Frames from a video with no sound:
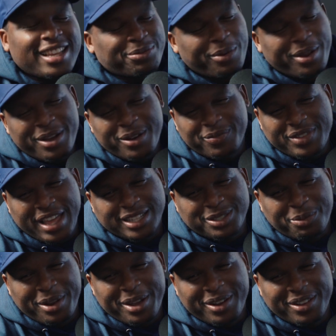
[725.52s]
that's real. That's
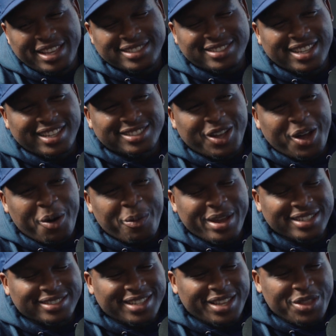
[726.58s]
real. It's
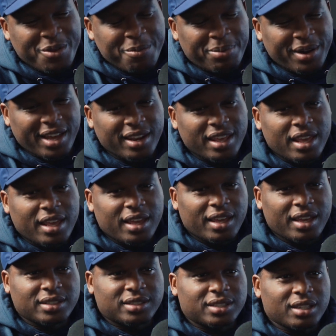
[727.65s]
always in you. But
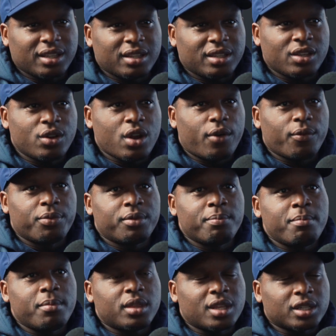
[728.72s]
it's,
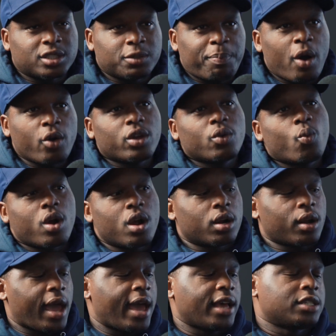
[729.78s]
the spoken
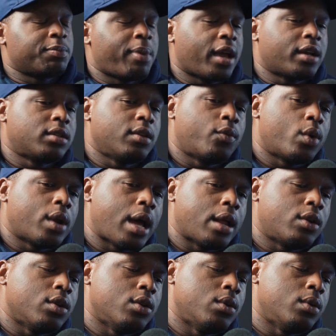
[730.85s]
word aspect of what I
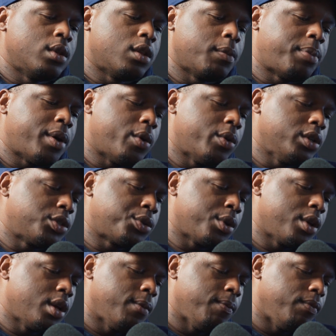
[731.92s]
do in the
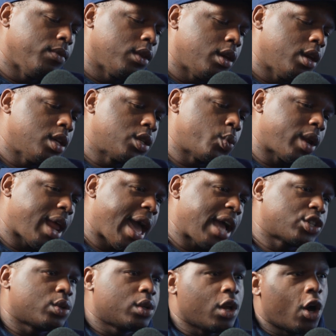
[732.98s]
poetry is what
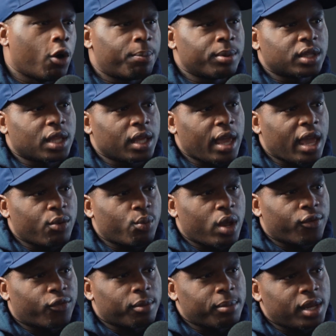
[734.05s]
actually opened the
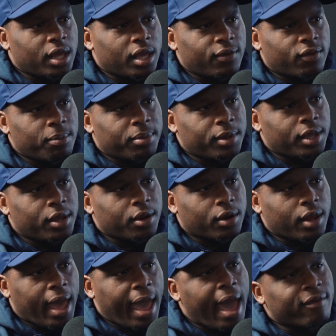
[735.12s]
gateway for me to even be here,
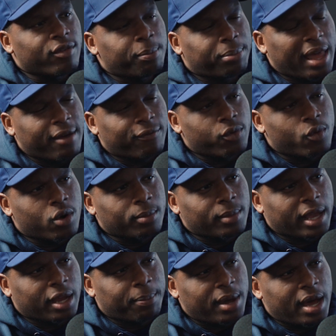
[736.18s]
to have a
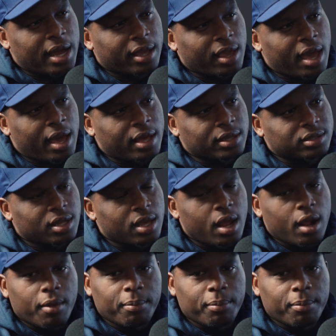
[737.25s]
platform like a podcast,